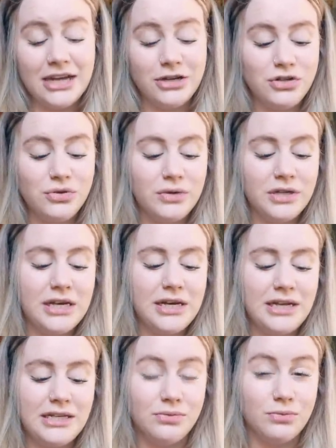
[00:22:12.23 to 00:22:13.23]
Andrew really
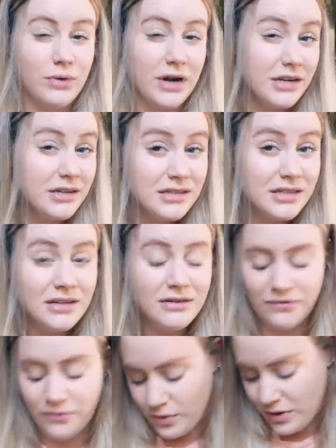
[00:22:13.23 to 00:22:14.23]
needs rugs
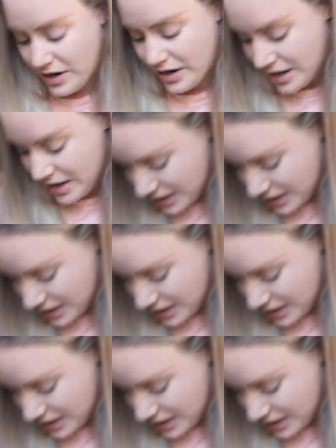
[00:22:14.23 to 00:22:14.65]
for